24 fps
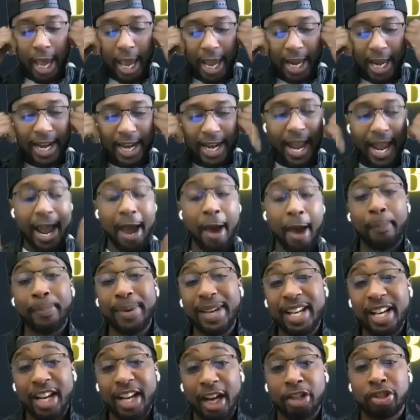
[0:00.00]
and now
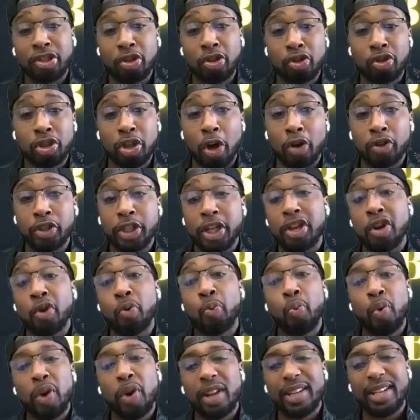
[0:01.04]
because you chose it, you're
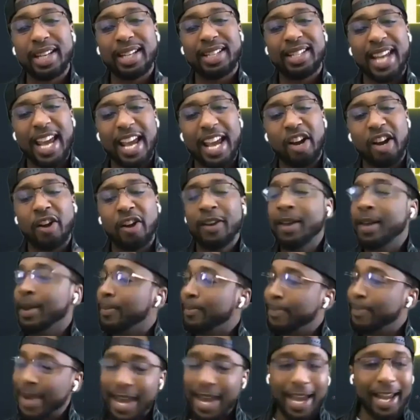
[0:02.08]
willing to take.
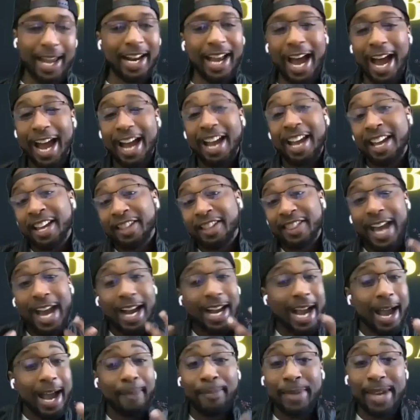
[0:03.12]
Man,
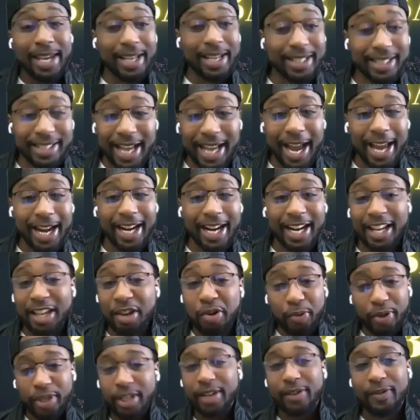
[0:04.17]
that got me excited.
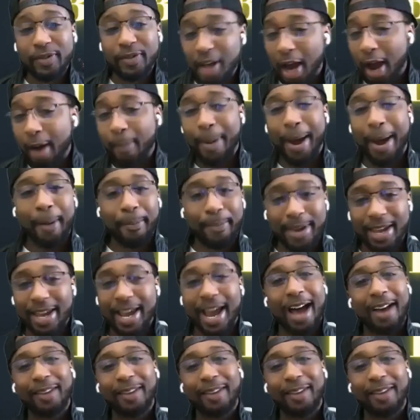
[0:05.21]
You will even talk about me.